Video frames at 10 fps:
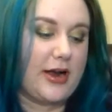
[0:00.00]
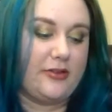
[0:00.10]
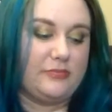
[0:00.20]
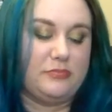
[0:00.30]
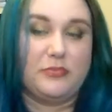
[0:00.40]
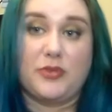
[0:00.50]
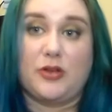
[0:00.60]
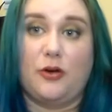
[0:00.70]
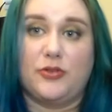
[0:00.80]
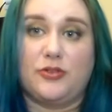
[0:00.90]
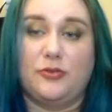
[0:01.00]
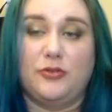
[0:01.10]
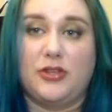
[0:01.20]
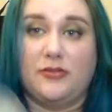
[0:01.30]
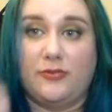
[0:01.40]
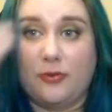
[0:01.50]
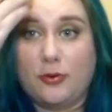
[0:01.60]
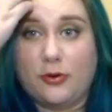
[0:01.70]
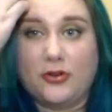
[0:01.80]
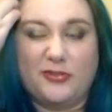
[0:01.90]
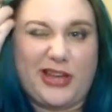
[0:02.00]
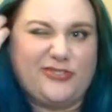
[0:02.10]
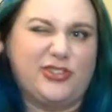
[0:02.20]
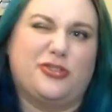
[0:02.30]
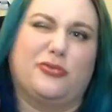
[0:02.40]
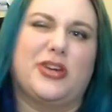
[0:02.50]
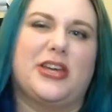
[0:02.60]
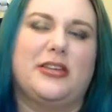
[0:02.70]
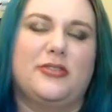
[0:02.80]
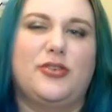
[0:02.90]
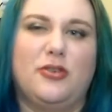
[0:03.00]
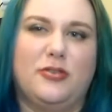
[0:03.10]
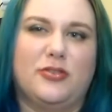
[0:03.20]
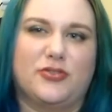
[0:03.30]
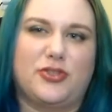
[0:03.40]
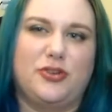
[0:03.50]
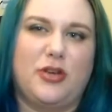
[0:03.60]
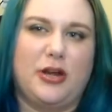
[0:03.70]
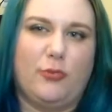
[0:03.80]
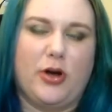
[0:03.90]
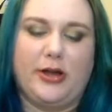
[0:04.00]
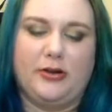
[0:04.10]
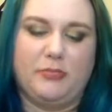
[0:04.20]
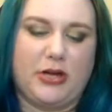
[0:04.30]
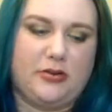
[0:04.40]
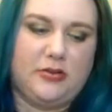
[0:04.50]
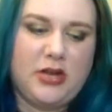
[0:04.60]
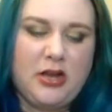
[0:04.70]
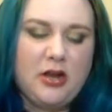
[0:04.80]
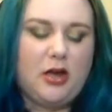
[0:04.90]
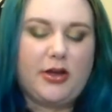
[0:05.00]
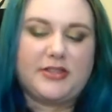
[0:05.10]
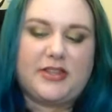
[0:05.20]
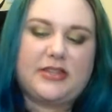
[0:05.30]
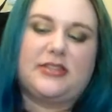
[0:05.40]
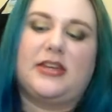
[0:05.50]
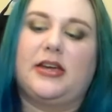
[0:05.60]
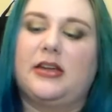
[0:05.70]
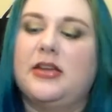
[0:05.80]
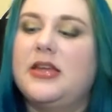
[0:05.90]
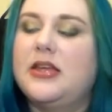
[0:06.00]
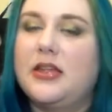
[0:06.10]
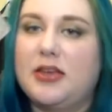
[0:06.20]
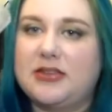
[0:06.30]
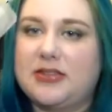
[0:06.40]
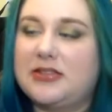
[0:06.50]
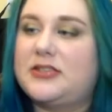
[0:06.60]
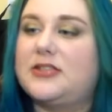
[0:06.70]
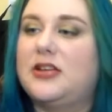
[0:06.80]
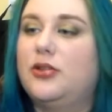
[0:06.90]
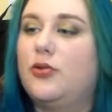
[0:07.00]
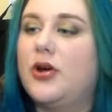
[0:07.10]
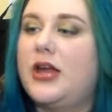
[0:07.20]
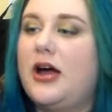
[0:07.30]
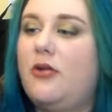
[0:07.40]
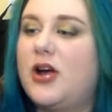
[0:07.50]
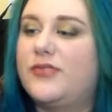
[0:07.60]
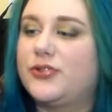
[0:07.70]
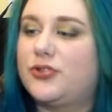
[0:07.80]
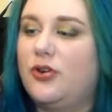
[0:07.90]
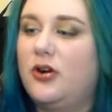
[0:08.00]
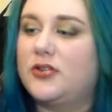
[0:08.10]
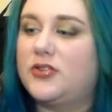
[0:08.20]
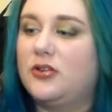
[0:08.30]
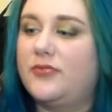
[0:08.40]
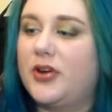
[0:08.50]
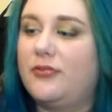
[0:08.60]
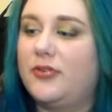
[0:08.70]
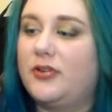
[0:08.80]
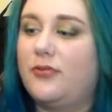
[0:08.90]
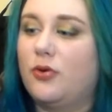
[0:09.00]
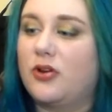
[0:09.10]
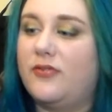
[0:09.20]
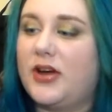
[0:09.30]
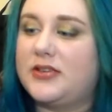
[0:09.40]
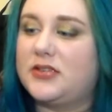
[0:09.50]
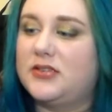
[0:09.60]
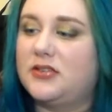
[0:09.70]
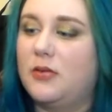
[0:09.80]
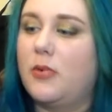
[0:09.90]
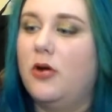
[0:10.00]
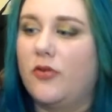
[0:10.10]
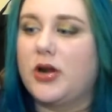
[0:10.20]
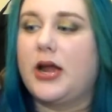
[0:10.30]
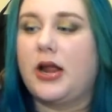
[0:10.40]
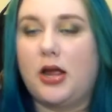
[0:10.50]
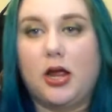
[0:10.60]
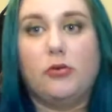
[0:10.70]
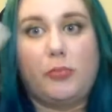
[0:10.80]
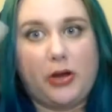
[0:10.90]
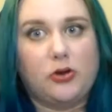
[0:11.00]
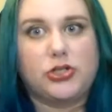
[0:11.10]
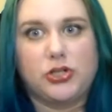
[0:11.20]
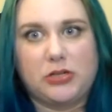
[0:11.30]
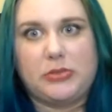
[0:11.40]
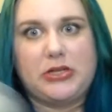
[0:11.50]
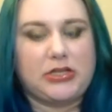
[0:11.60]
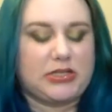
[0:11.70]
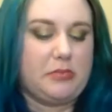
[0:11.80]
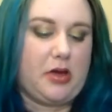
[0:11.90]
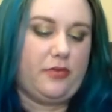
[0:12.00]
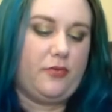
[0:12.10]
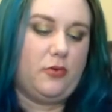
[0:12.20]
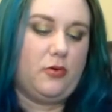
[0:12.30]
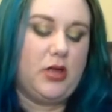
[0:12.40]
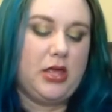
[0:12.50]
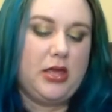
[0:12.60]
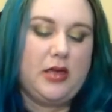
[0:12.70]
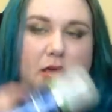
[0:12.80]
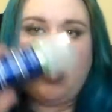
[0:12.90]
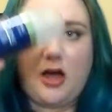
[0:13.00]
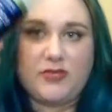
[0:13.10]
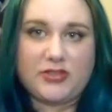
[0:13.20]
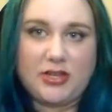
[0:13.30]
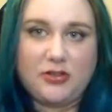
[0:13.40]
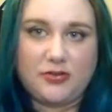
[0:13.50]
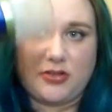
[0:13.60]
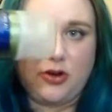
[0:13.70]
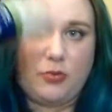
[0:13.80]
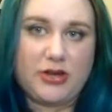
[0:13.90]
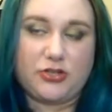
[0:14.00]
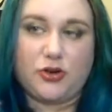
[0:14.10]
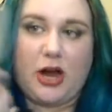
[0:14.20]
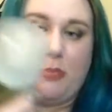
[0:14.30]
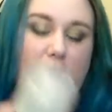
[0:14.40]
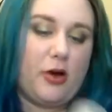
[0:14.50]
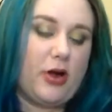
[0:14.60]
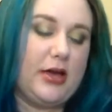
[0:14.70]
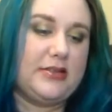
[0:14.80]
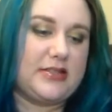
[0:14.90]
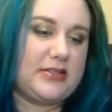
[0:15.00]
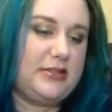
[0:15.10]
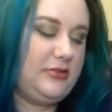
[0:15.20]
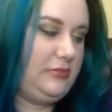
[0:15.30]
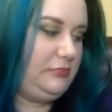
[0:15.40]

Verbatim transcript: I go to the four, or actually three, two, there's two in one, but I'll get to that in a second, is this L'Oreal EverStrong Sulfate-Free Fortify System Overnight Hair Repair Treatment. That's a mouthful. Obviously, there's no way to track progress,